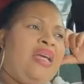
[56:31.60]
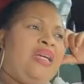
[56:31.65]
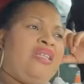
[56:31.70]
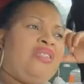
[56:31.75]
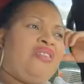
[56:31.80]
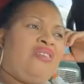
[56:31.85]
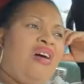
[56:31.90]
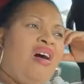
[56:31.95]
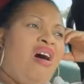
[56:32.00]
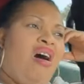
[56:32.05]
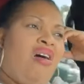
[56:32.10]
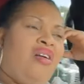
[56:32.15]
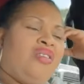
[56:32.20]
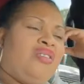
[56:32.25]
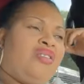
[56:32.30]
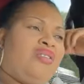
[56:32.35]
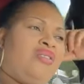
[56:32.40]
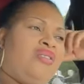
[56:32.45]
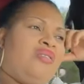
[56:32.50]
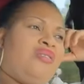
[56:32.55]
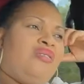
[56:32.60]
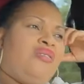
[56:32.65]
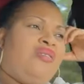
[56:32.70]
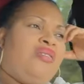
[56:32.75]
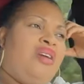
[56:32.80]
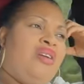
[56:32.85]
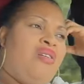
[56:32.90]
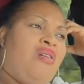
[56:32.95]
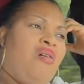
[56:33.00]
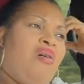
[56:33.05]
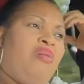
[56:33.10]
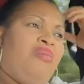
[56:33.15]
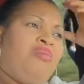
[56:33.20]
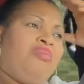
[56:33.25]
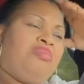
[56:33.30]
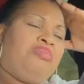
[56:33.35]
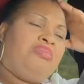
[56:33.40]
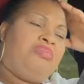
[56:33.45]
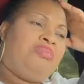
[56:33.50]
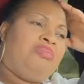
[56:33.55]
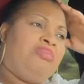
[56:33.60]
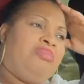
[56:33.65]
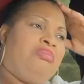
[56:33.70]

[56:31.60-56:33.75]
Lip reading: Garlic salt, you know.